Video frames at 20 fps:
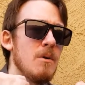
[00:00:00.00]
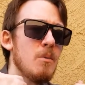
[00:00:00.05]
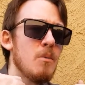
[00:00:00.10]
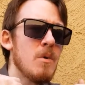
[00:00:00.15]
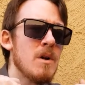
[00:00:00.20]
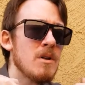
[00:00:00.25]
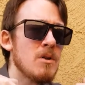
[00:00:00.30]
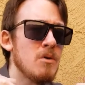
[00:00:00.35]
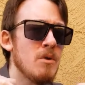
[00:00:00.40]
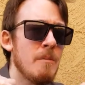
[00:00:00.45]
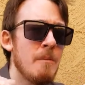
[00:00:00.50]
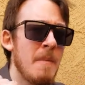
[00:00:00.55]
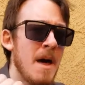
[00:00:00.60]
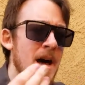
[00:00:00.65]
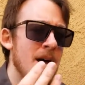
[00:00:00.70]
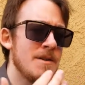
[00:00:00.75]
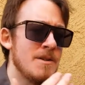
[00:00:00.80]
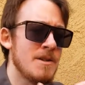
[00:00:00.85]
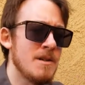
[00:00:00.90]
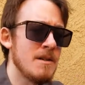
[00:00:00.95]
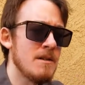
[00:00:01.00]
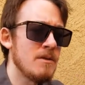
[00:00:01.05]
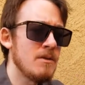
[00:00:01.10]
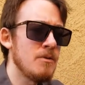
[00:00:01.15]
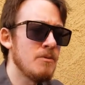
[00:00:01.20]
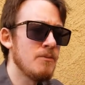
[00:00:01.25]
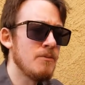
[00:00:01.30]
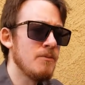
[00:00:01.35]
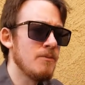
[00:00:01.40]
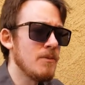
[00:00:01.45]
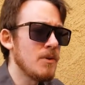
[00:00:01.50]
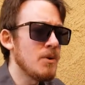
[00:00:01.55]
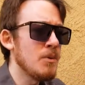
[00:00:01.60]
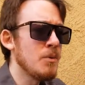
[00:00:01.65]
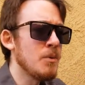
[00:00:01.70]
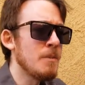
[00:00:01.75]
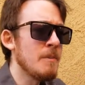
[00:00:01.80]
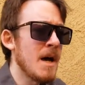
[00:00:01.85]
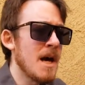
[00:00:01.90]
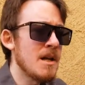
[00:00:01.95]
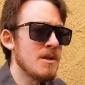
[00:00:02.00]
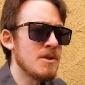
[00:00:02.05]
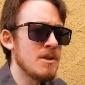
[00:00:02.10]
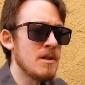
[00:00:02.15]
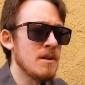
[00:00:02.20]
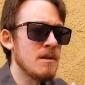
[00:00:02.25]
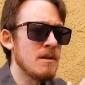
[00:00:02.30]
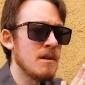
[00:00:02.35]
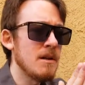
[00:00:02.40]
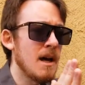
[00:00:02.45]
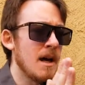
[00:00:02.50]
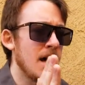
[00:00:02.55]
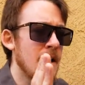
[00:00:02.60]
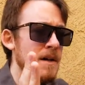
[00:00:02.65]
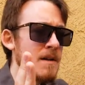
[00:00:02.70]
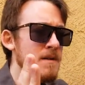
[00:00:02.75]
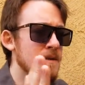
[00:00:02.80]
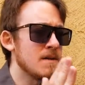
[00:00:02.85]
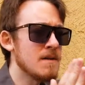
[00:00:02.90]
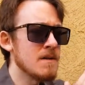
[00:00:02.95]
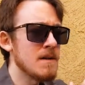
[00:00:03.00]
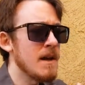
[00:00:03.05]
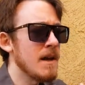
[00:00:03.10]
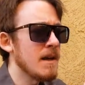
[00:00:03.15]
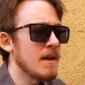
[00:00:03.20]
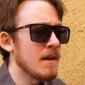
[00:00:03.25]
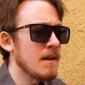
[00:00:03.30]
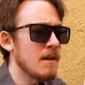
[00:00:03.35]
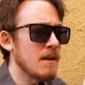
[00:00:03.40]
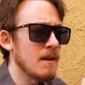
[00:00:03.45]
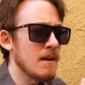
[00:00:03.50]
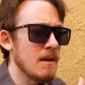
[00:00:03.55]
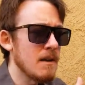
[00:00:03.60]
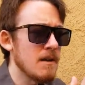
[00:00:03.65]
When you imagine it, you imagine it as like